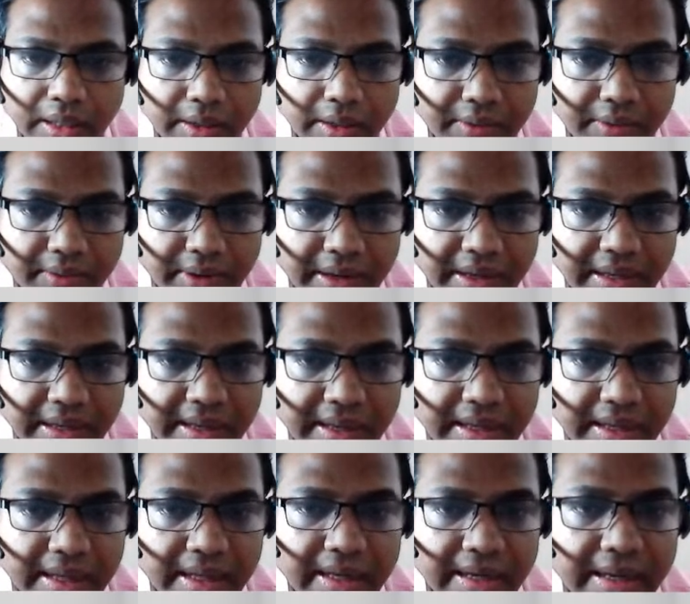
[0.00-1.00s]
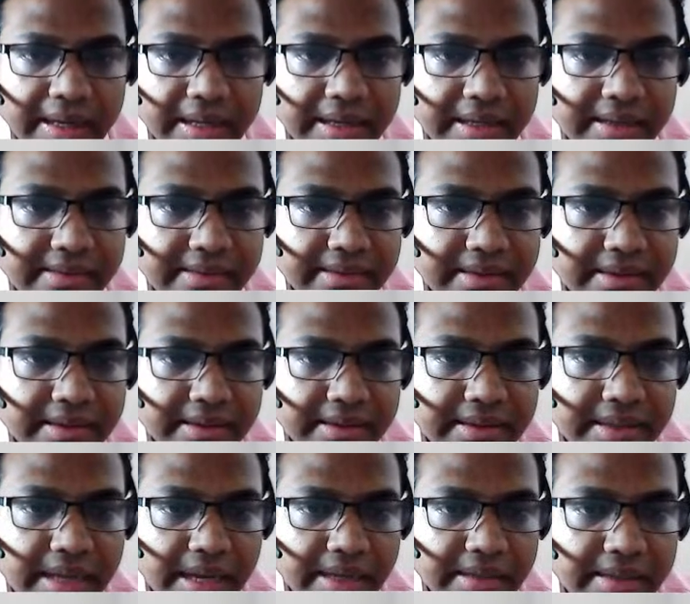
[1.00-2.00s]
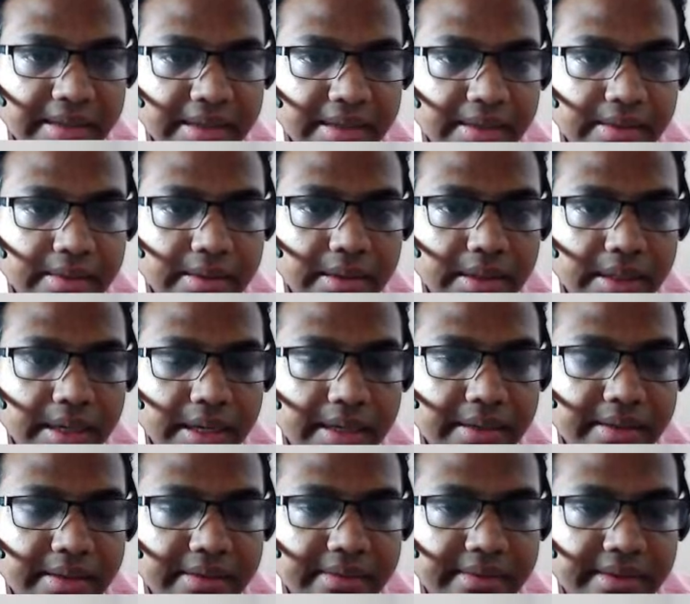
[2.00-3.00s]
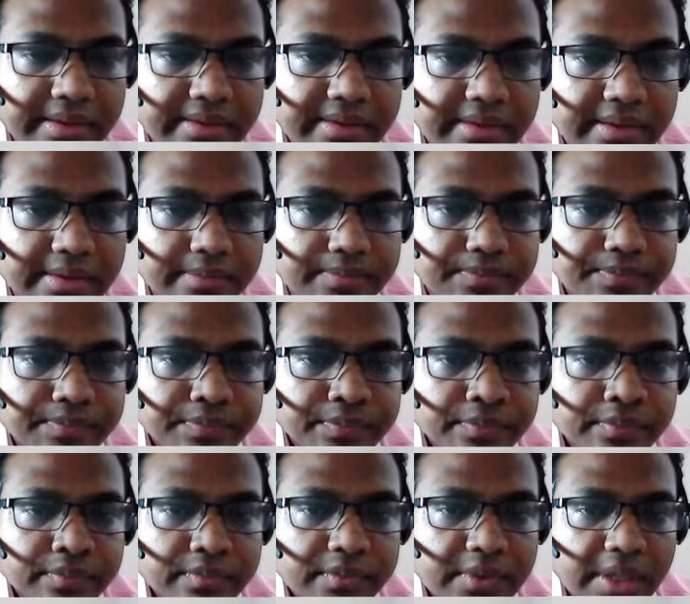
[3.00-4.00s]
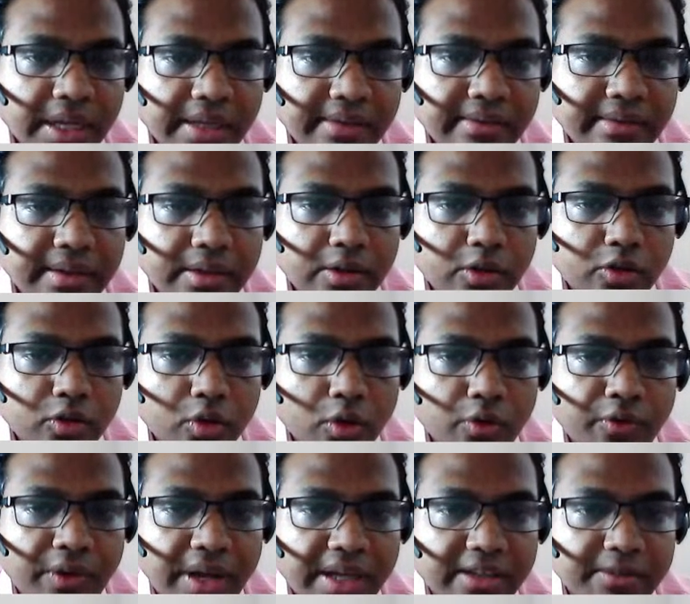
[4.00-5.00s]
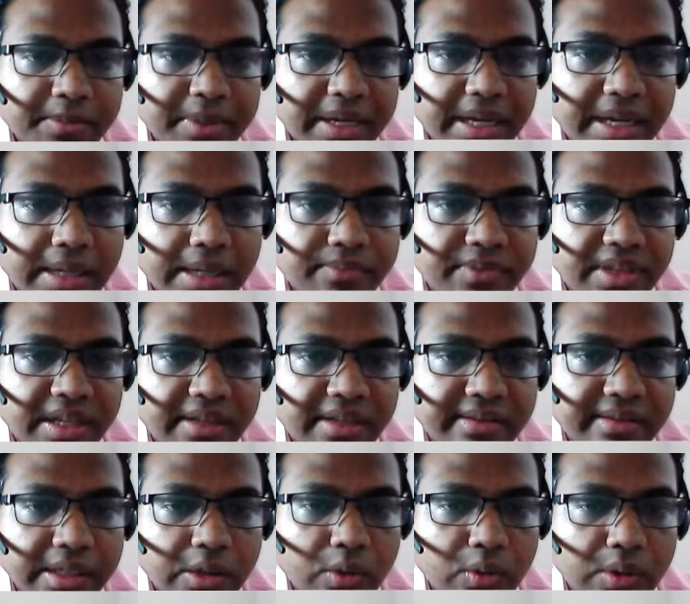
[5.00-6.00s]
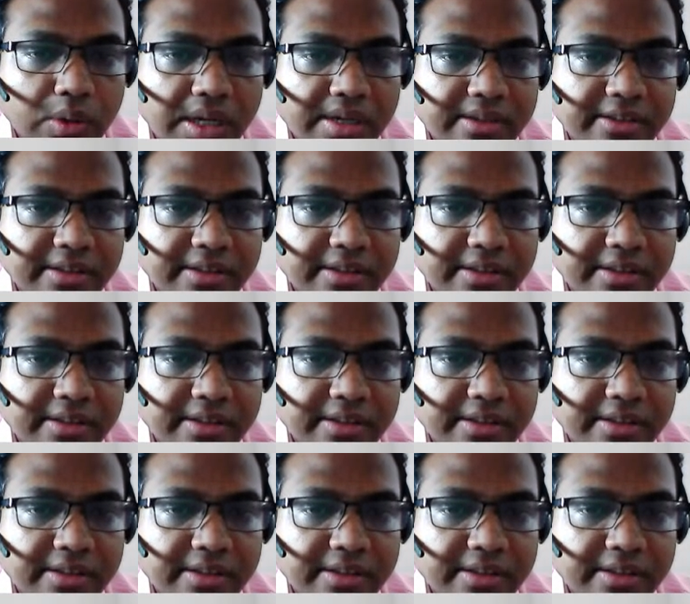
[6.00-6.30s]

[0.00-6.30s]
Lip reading: Rene Lenesi in 1816. The stethoscope has become the singular